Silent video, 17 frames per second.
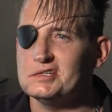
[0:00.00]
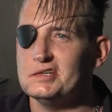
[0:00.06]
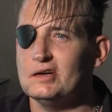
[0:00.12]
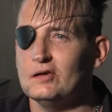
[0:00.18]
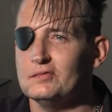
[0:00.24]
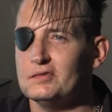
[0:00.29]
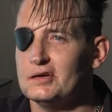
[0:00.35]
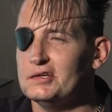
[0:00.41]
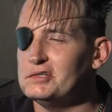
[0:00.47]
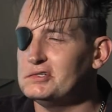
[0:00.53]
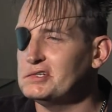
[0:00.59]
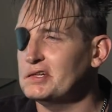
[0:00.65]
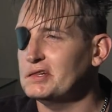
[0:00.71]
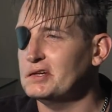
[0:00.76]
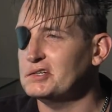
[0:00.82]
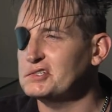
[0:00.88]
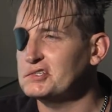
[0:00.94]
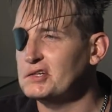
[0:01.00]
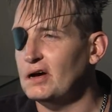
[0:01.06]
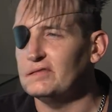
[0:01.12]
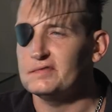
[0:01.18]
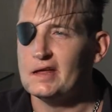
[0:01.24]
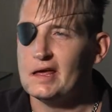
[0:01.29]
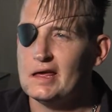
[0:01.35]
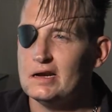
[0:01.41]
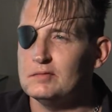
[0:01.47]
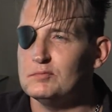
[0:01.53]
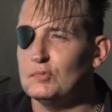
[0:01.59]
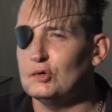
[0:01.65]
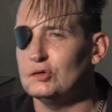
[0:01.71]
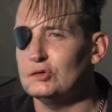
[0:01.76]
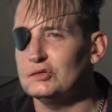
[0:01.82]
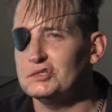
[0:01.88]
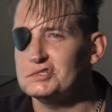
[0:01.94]
you know, they're using their stuffed
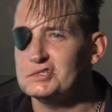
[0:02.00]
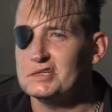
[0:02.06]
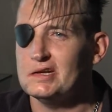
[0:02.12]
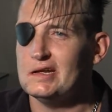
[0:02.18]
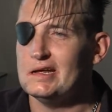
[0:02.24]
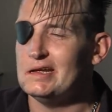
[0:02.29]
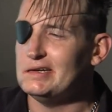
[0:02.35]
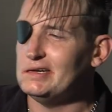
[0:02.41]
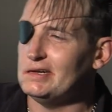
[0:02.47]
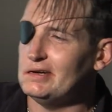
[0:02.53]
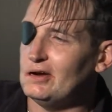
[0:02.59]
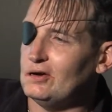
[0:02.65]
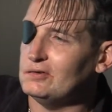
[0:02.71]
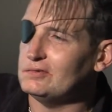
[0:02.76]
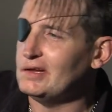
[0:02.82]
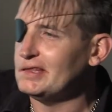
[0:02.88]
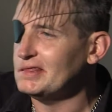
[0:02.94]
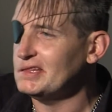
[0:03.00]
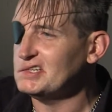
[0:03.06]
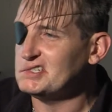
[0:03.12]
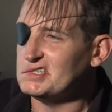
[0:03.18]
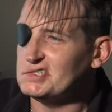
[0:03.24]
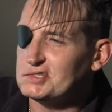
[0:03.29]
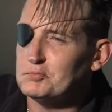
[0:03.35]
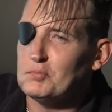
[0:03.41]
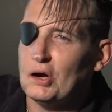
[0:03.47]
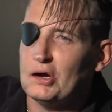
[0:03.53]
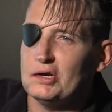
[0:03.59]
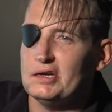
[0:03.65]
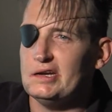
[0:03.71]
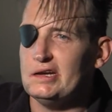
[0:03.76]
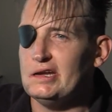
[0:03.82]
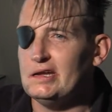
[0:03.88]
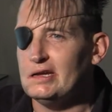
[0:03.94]
animals and, you know, like this is a
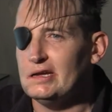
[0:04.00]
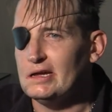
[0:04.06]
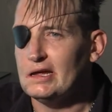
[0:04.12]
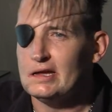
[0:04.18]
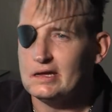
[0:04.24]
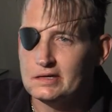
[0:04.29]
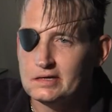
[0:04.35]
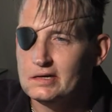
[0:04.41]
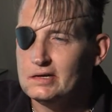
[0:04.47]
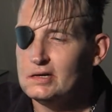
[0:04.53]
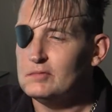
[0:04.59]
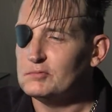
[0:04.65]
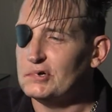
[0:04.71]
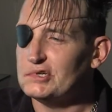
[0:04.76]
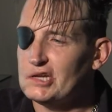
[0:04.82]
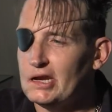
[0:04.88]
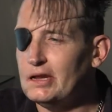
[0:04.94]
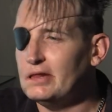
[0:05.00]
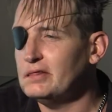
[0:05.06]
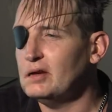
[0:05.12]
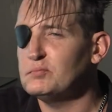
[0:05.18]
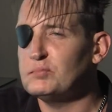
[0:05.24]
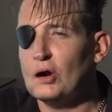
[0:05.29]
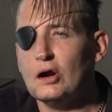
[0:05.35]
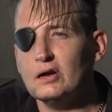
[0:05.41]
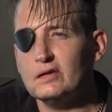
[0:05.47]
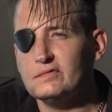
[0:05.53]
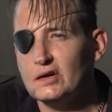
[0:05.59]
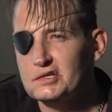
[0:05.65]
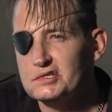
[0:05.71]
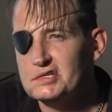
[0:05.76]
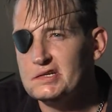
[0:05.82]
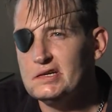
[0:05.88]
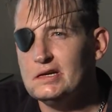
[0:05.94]
monkey and pretending they're part of our
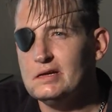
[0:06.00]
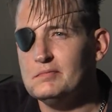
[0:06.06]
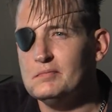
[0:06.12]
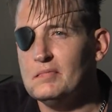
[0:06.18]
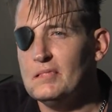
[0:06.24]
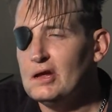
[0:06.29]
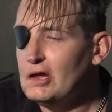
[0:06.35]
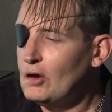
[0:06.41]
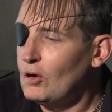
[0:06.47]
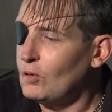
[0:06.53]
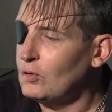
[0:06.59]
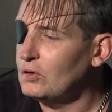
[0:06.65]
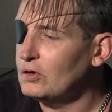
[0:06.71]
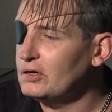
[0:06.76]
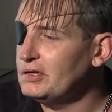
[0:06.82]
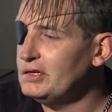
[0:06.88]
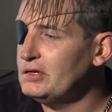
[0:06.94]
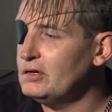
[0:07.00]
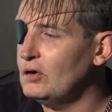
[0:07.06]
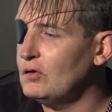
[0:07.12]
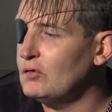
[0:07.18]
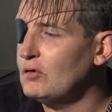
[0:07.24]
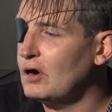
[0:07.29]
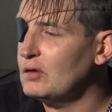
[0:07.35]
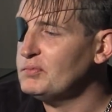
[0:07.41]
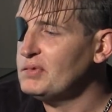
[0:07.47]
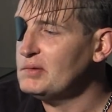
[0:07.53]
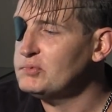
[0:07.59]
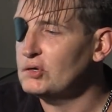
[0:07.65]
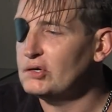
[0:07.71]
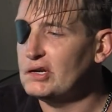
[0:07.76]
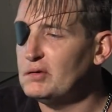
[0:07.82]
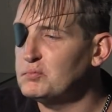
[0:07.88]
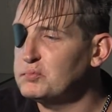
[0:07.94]
team. Or, you know, our
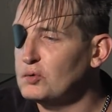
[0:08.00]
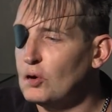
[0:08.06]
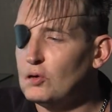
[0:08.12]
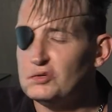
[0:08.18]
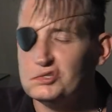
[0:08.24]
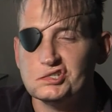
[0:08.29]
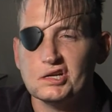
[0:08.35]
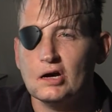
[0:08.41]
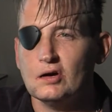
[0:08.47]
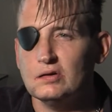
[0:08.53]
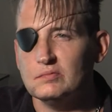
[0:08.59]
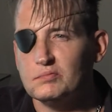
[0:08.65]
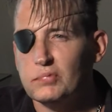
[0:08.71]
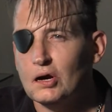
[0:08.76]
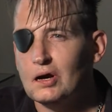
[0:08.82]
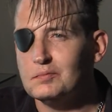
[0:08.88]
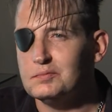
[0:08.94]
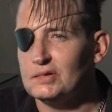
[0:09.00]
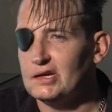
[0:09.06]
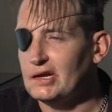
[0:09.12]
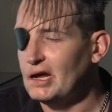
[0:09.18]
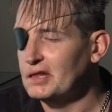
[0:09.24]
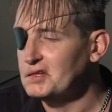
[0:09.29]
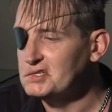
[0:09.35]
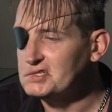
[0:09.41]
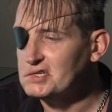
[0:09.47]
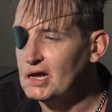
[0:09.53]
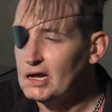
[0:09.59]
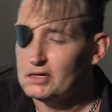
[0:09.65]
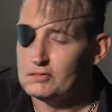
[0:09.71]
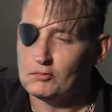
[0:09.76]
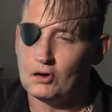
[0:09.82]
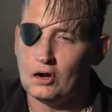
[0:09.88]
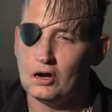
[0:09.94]
people get approached out in public on the
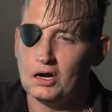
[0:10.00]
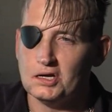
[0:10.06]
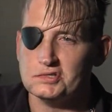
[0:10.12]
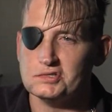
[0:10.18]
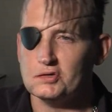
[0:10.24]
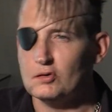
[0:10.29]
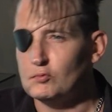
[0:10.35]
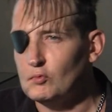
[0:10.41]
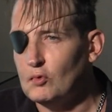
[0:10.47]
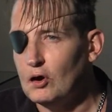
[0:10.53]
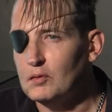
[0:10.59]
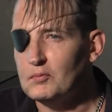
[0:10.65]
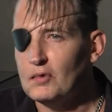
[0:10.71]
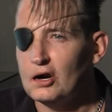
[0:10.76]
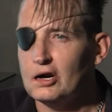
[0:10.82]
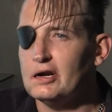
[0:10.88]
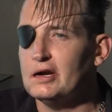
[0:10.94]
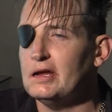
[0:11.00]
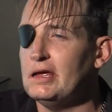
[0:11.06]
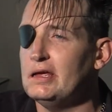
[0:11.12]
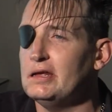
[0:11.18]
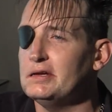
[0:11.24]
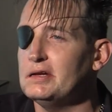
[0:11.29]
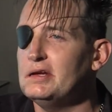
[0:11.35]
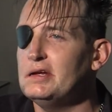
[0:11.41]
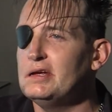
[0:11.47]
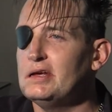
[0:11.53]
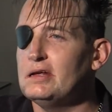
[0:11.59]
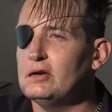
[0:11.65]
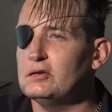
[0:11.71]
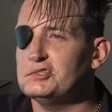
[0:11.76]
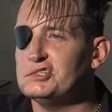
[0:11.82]
sidewalks or Walmart and, you know,